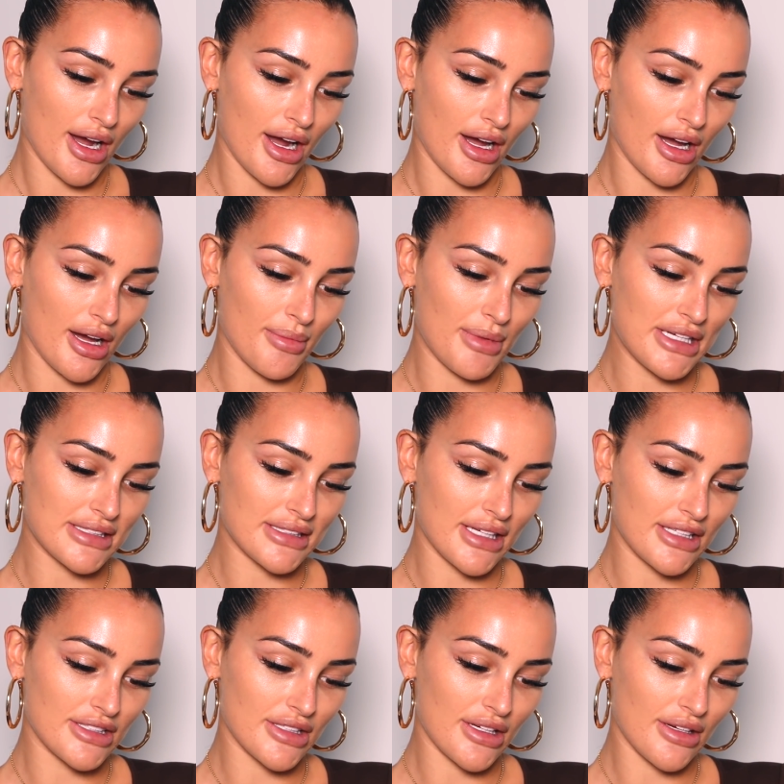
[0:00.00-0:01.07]
And it
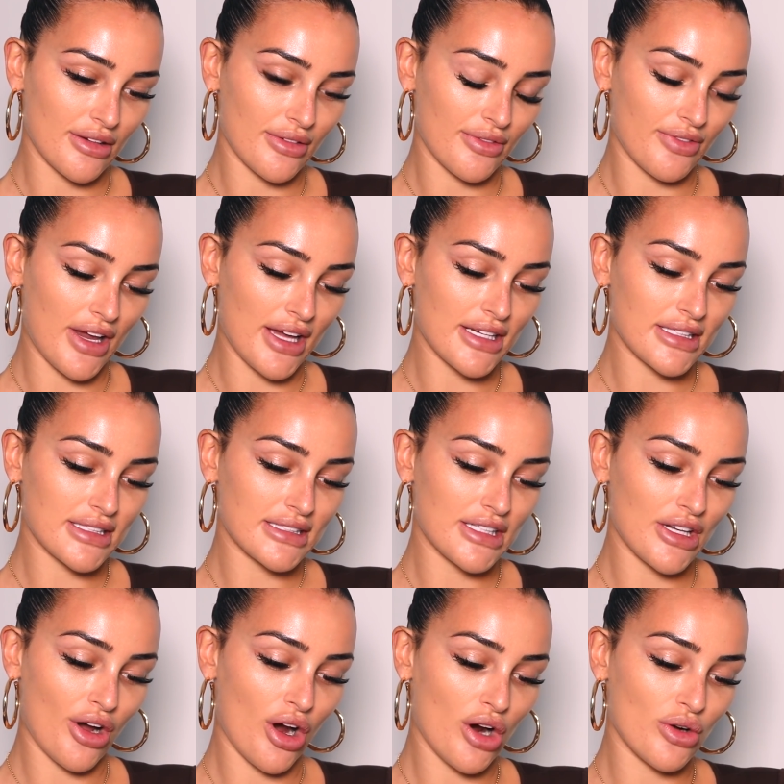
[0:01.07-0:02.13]
says Flexi
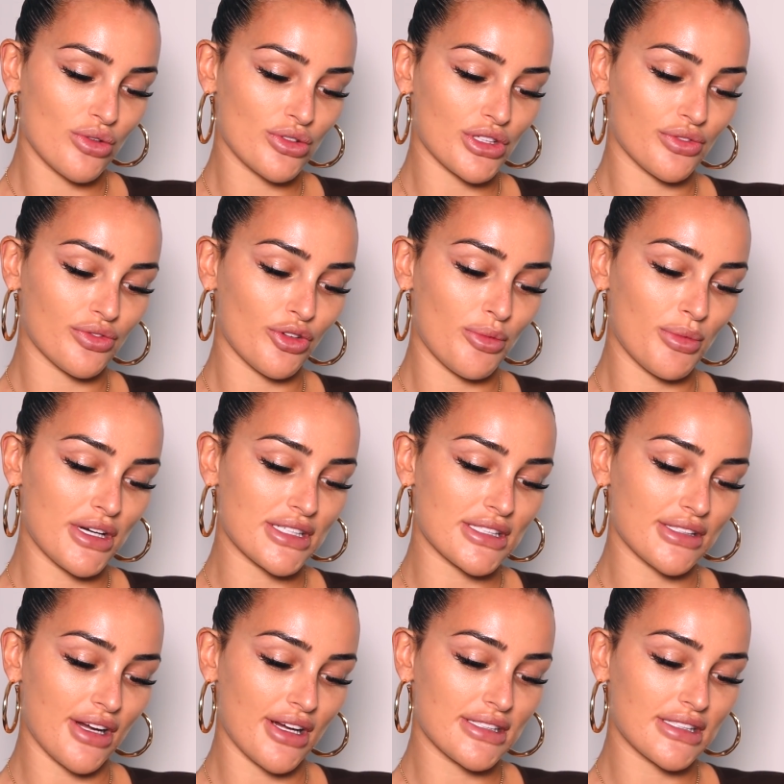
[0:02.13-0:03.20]
Hold, a formula
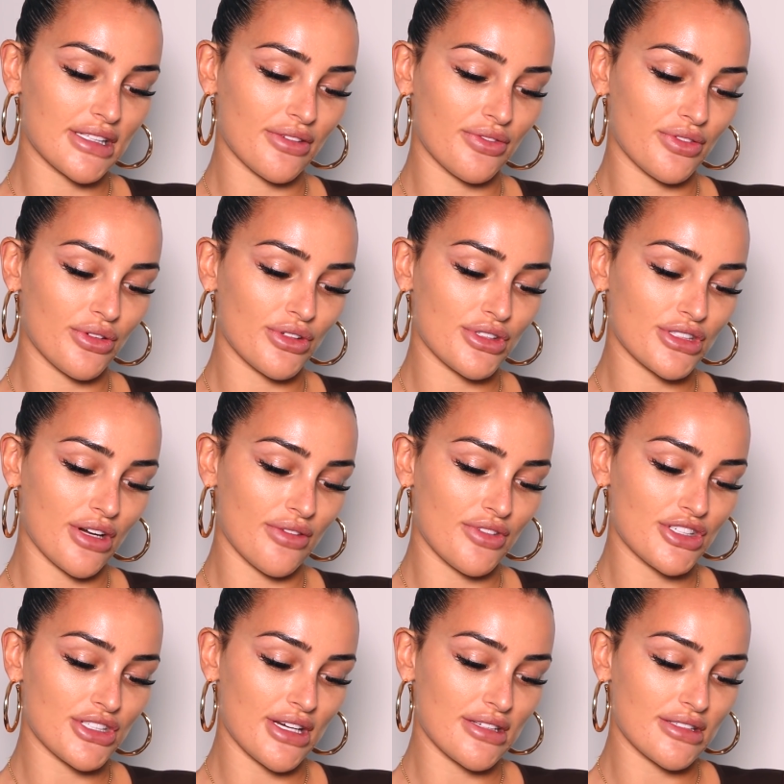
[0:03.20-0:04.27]
designed to give flawless
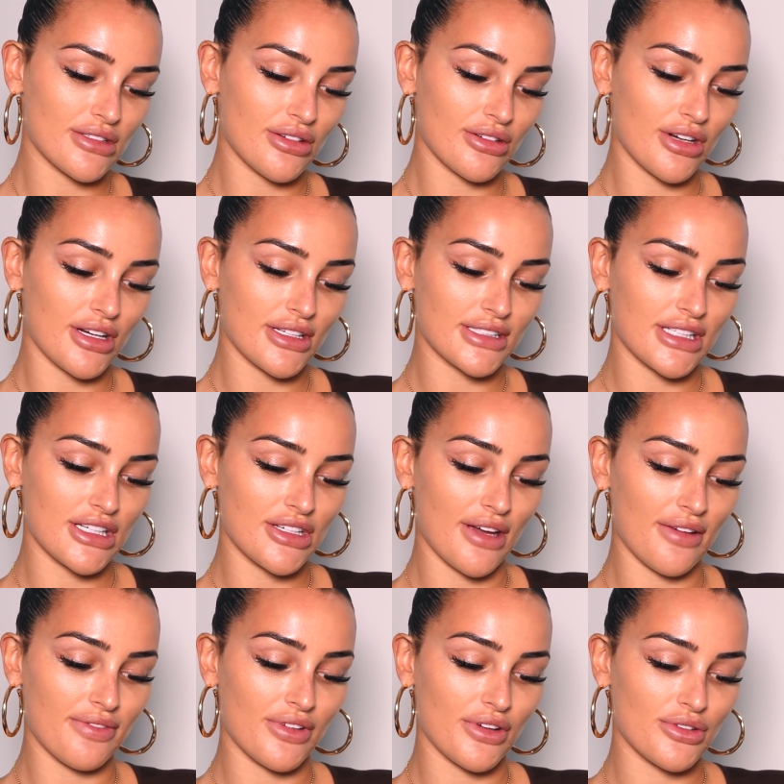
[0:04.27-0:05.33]
coverage that is long lasting
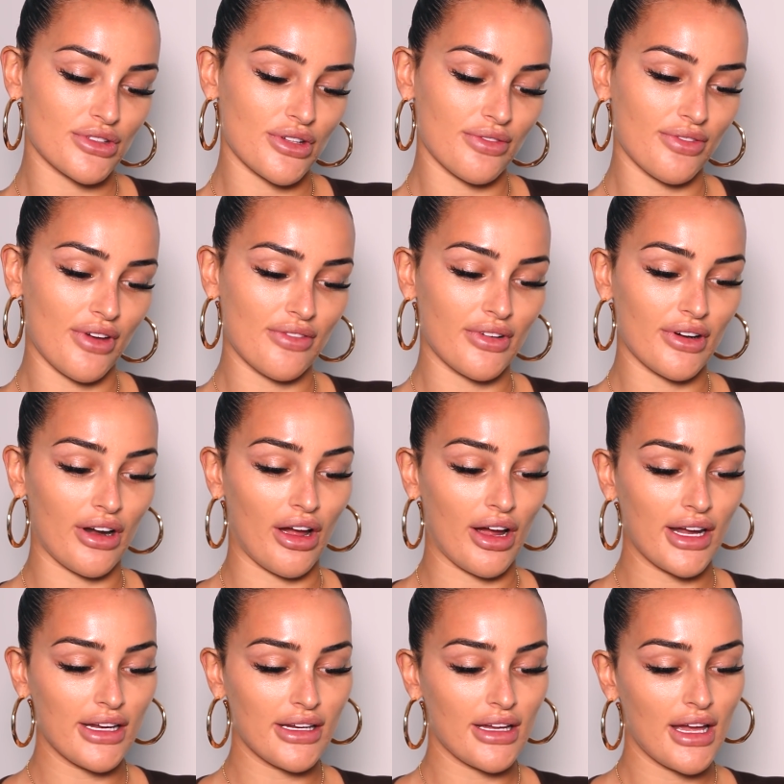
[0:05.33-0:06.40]
yet feels feather
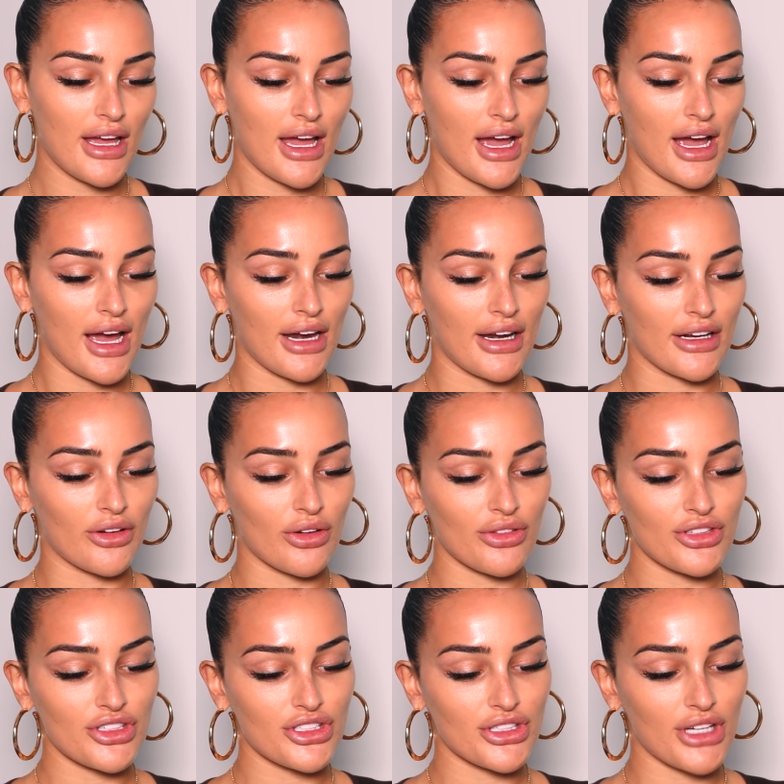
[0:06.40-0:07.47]
light. And I got
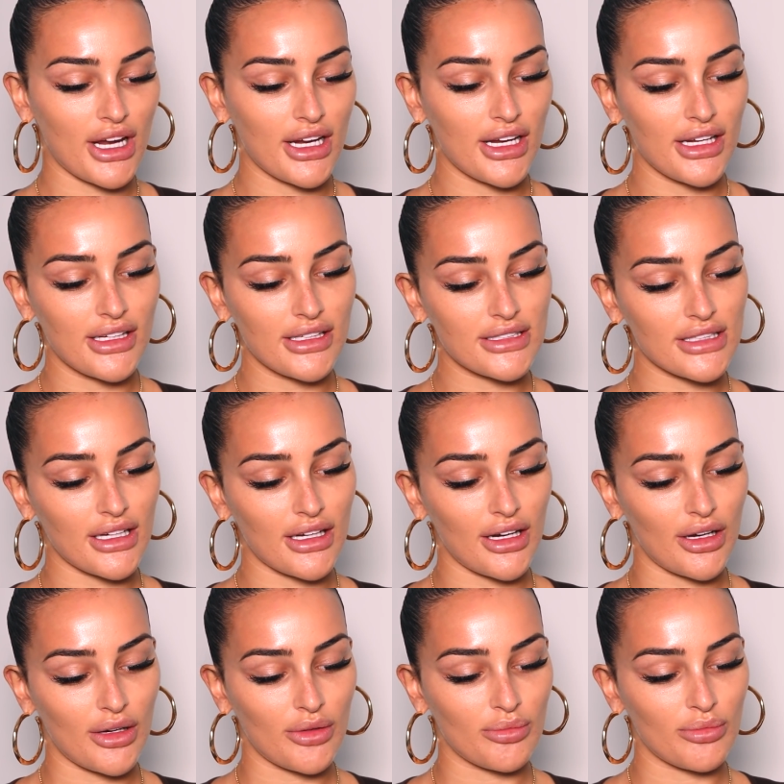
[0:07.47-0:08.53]
the shade
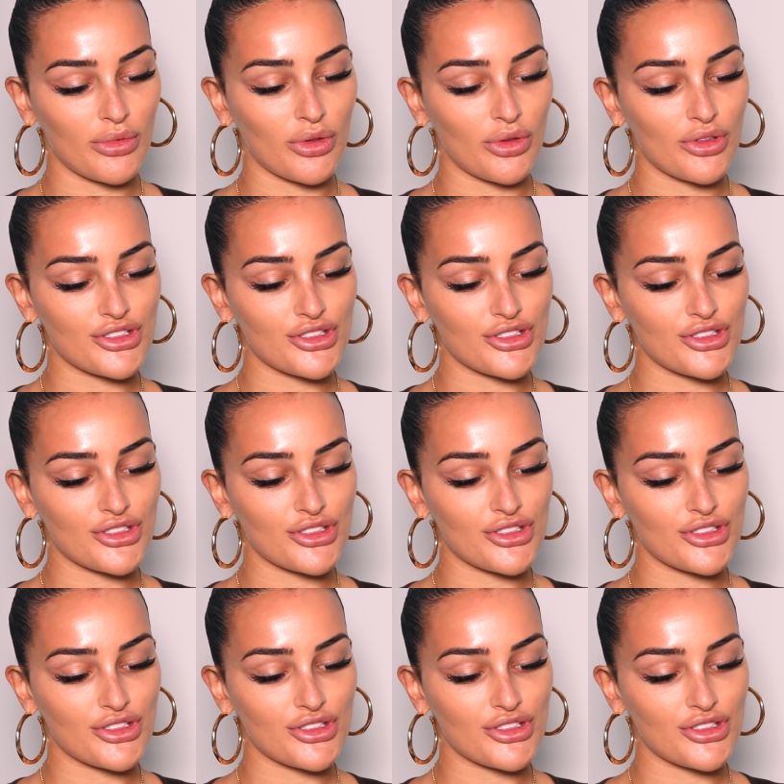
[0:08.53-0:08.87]
010.